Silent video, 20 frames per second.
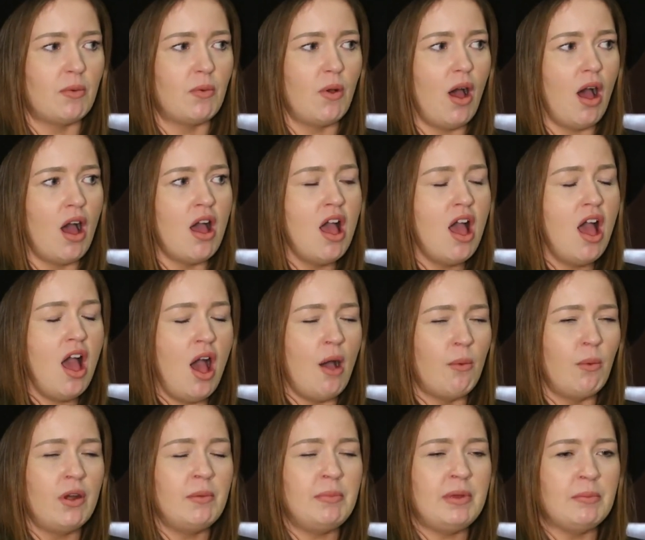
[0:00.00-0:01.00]
I, wa
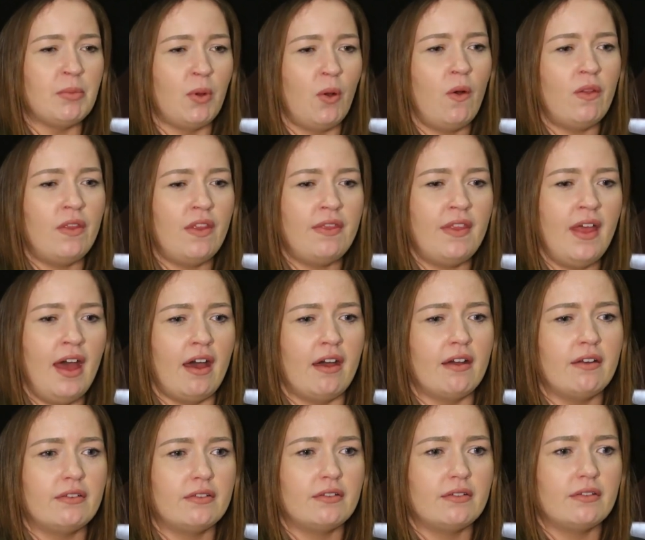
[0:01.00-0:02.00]
I want to be more than
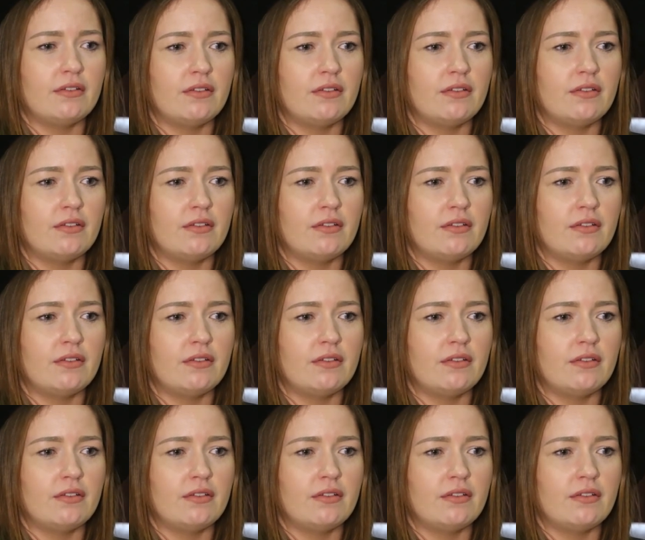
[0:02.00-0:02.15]
that.